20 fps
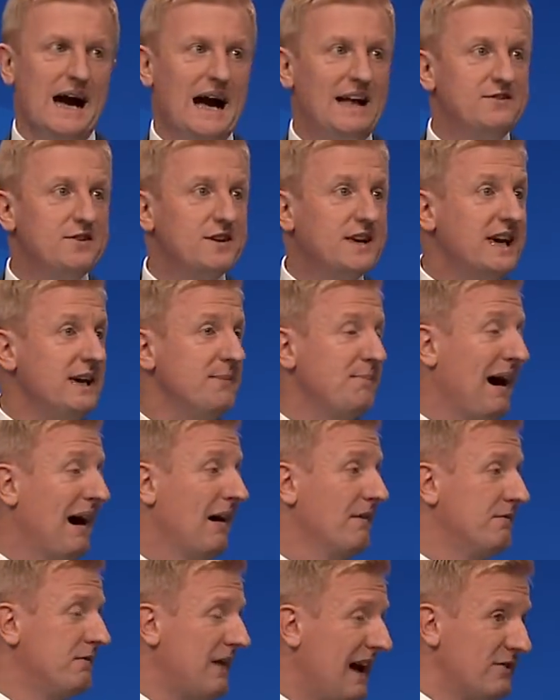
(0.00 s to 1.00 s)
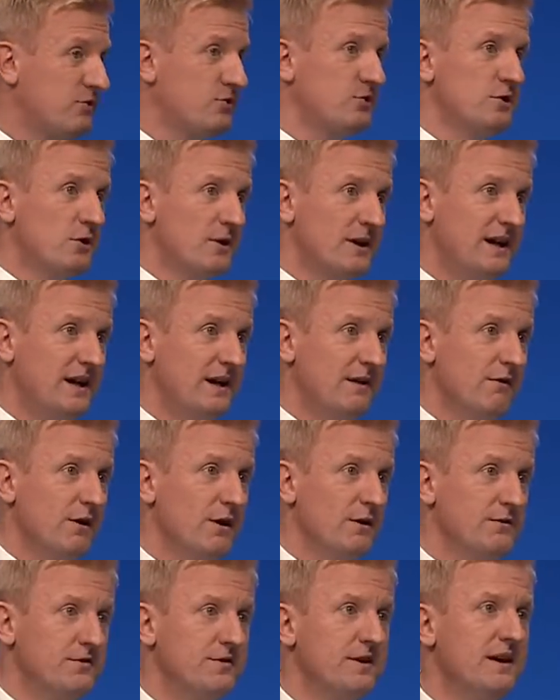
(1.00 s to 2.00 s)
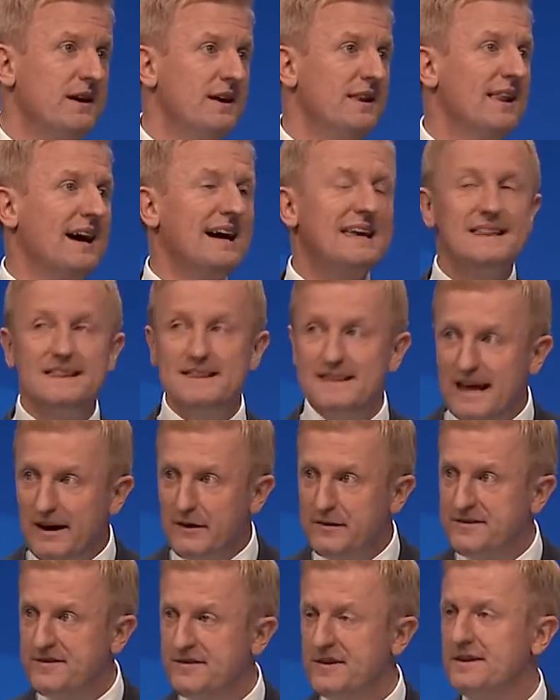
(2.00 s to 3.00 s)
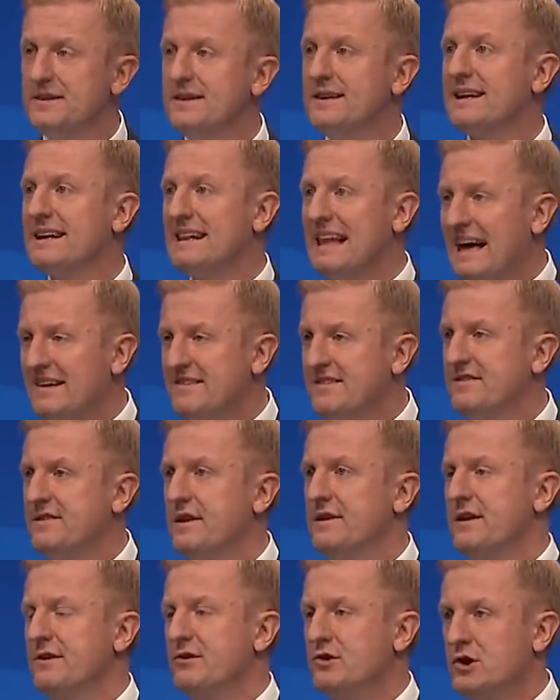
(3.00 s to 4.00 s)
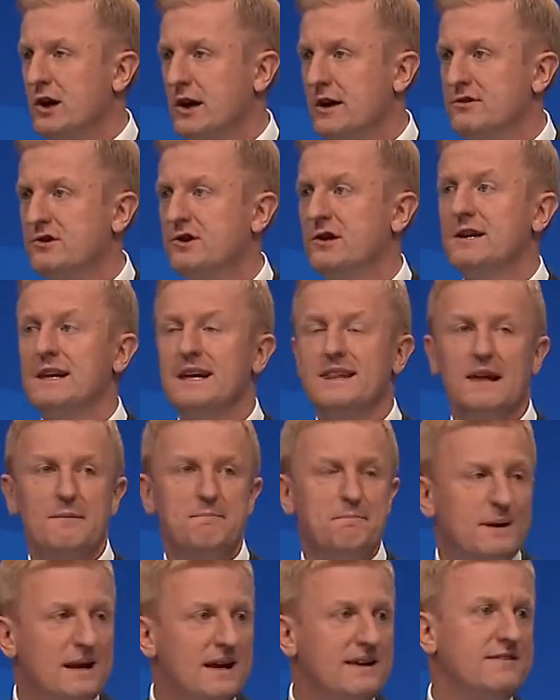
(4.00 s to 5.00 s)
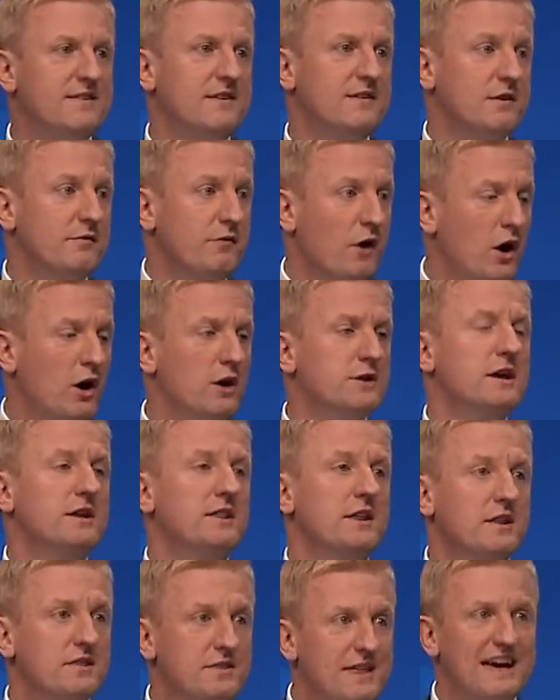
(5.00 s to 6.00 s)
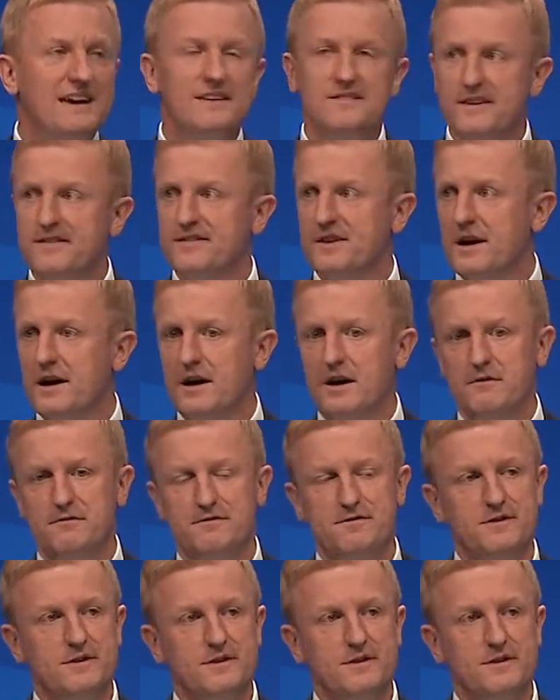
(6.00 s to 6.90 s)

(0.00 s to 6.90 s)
and to keep our national heroes like Nelson, Gladstone, and Churchill in the places of honour that they deserve.